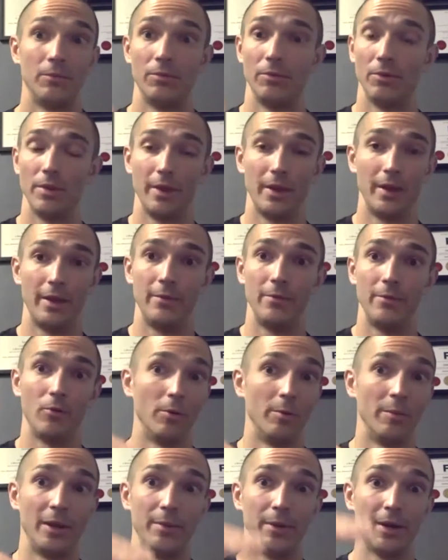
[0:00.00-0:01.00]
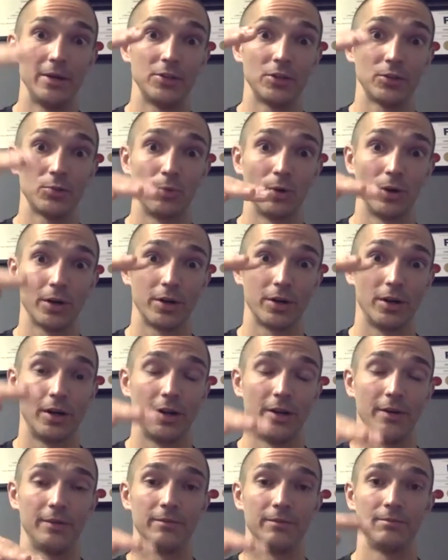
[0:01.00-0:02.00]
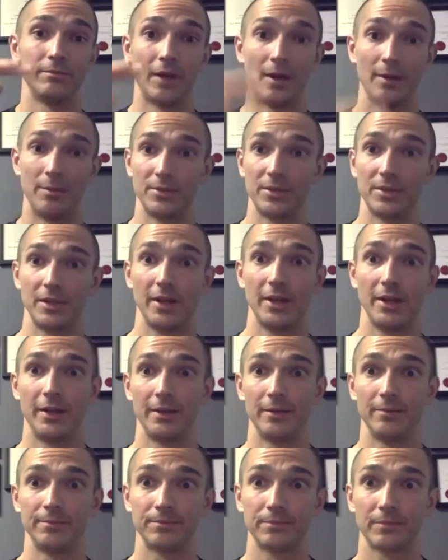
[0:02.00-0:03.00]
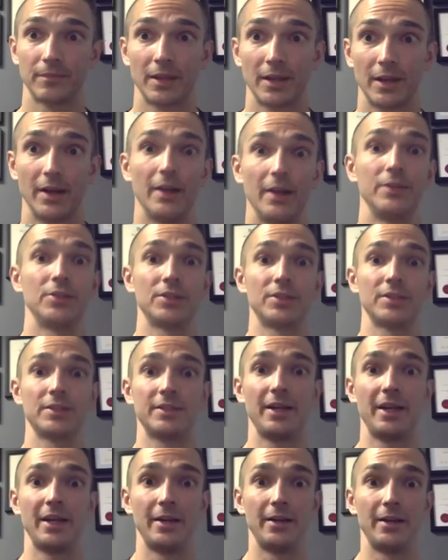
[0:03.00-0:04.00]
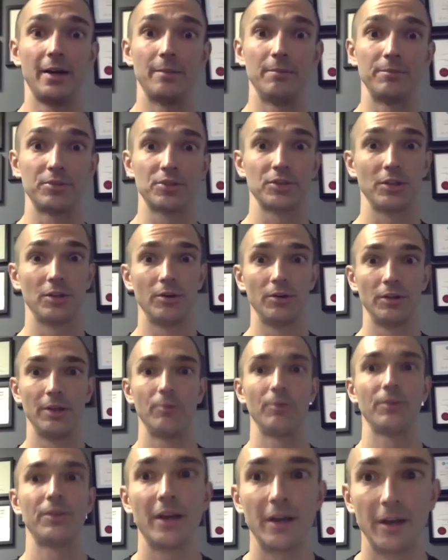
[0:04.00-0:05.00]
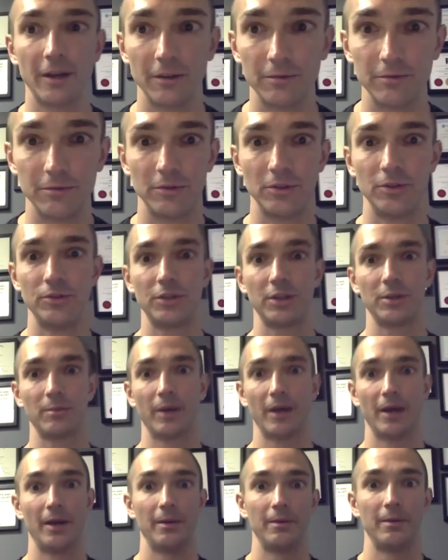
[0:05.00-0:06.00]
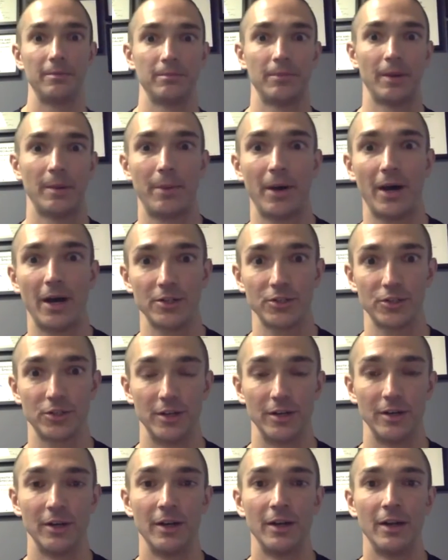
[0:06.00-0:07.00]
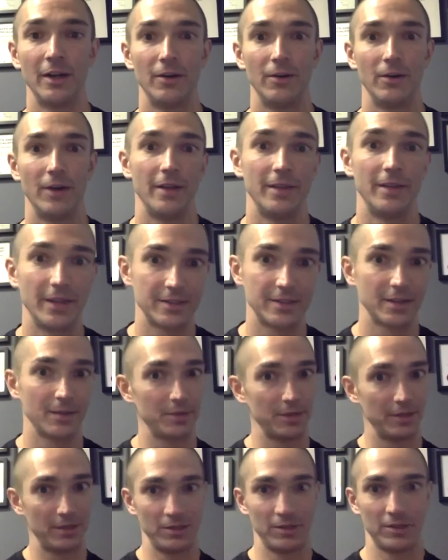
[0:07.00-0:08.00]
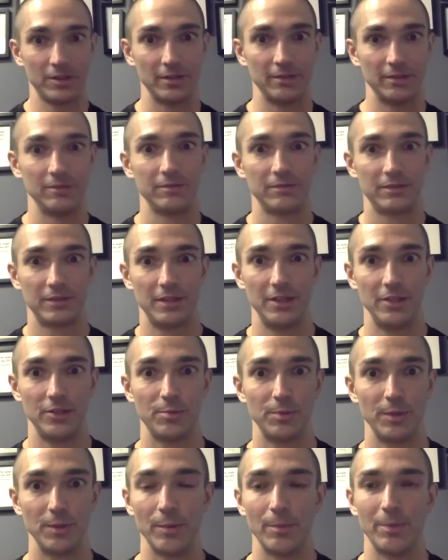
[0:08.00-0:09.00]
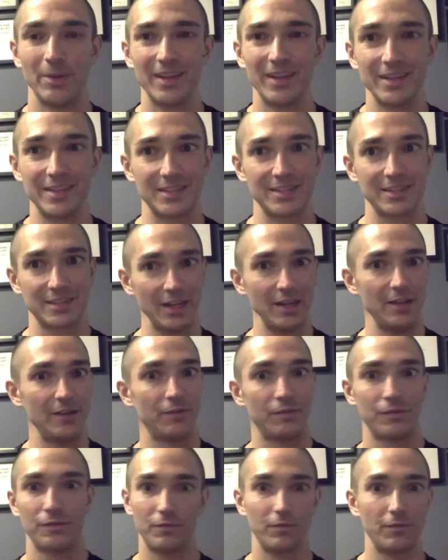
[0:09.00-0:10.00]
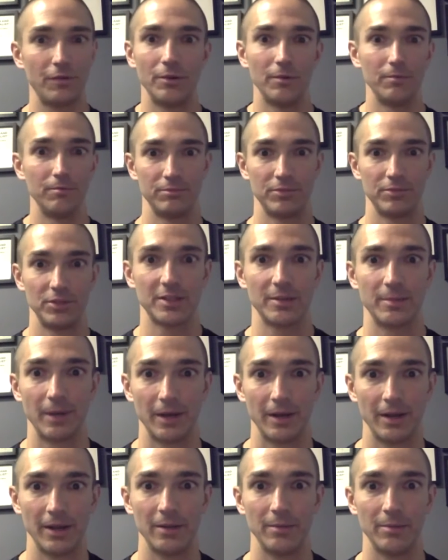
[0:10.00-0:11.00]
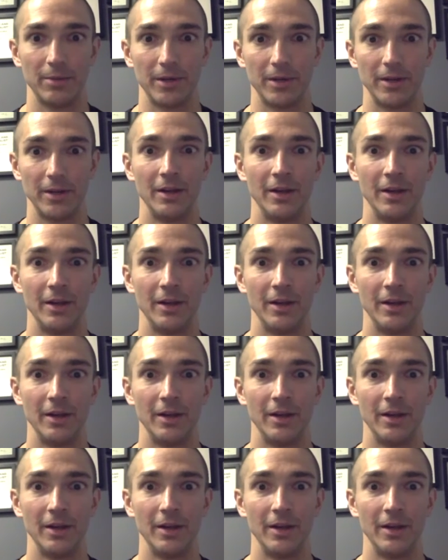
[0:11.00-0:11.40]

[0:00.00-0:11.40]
Well, or maybe I just work on, I'm sitting, can I just stand up slowly without losing my posture, right? And that's something you can teach people, but that's safe for just about anybody,